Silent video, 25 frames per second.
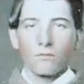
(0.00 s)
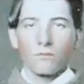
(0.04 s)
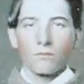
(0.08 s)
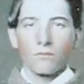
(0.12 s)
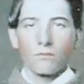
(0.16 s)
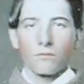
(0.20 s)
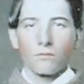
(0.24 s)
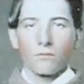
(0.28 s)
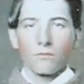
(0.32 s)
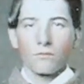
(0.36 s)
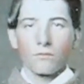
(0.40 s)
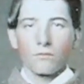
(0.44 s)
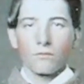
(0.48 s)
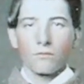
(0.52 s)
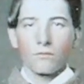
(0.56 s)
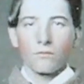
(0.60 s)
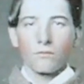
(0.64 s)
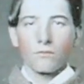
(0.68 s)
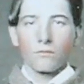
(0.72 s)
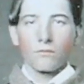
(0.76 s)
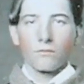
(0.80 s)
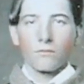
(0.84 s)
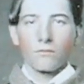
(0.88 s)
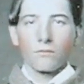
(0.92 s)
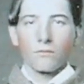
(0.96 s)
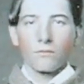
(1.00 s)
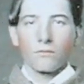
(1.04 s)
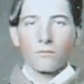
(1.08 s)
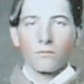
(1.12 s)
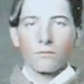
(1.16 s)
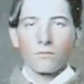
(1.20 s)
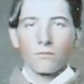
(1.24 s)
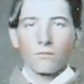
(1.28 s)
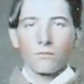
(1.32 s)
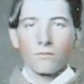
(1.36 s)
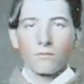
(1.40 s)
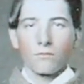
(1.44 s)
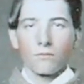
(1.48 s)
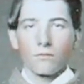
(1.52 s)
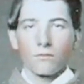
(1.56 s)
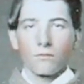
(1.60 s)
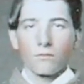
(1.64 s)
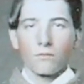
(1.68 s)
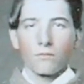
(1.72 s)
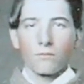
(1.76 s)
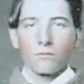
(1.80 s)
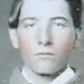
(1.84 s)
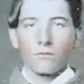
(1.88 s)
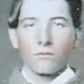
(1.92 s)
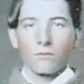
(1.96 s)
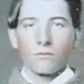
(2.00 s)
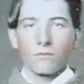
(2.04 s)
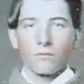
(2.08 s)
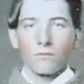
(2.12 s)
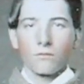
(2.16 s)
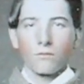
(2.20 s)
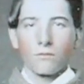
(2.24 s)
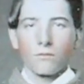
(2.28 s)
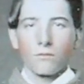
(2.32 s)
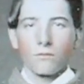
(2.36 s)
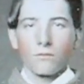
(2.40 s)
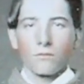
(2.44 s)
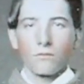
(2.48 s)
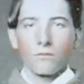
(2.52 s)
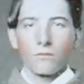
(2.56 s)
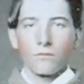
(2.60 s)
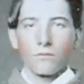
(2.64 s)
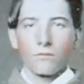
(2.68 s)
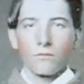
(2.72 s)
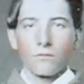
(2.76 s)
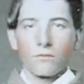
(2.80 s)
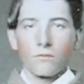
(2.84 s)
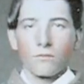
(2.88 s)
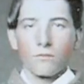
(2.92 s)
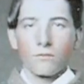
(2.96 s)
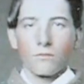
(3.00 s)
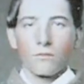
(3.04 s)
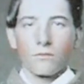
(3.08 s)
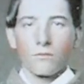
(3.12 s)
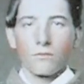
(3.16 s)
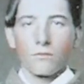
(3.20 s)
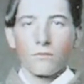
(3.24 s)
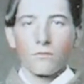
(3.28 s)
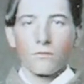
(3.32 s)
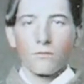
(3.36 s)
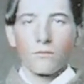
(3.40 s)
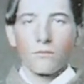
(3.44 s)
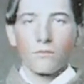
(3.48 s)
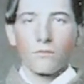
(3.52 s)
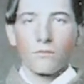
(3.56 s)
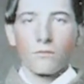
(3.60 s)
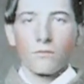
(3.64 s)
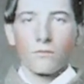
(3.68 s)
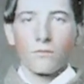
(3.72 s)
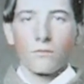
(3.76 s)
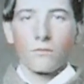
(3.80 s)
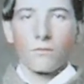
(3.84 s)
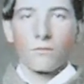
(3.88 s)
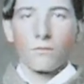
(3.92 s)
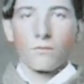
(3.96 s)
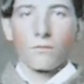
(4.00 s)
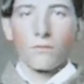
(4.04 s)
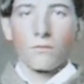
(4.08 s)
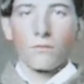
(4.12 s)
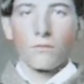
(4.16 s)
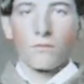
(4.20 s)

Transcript: Nothing is said.